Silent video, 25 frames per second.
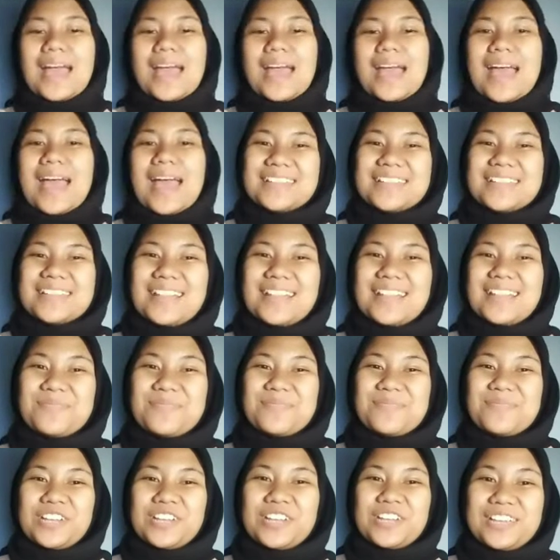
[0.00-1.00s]

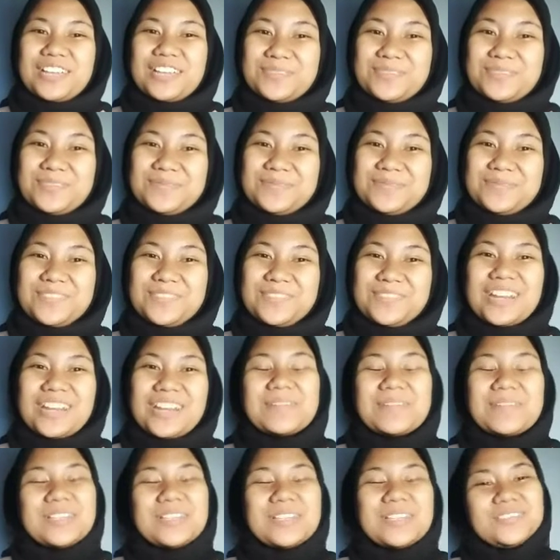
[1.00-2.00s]
Assalamualaikum
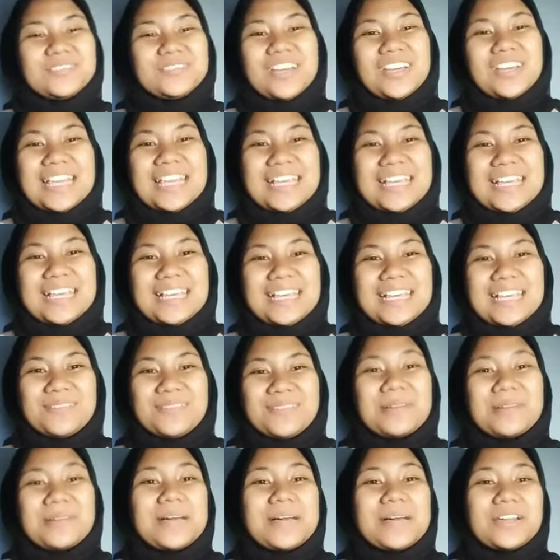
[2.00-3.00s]
warahmatullahi
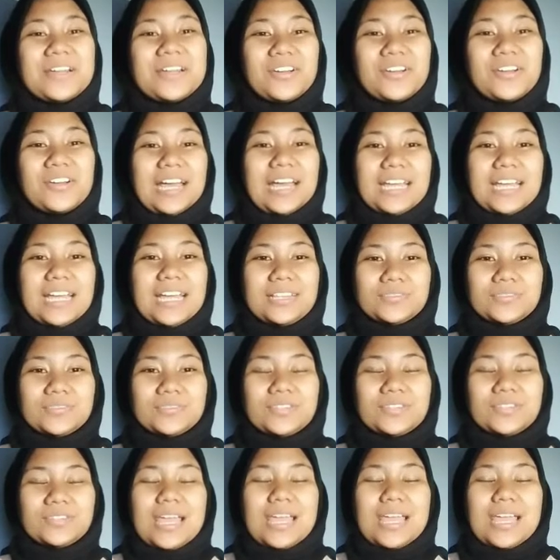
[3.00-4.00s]
wabarakatuh.
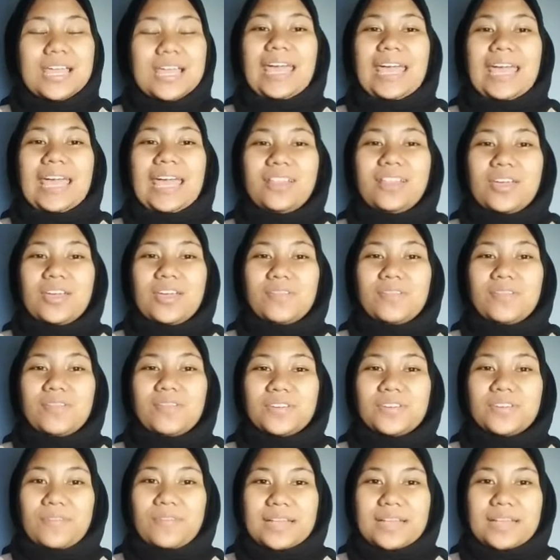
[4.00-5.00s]
Hello
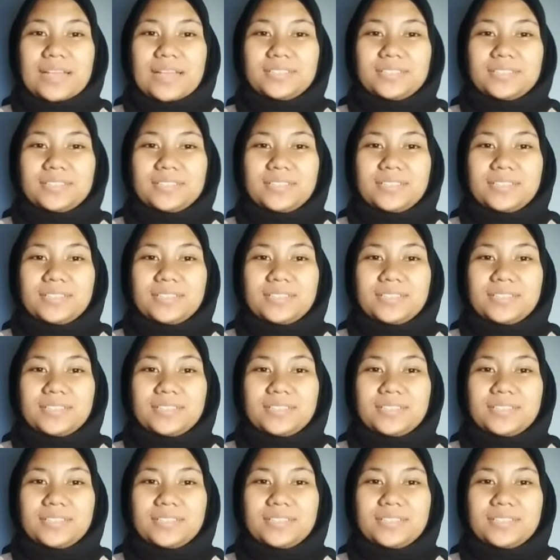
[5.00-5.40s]
everyone.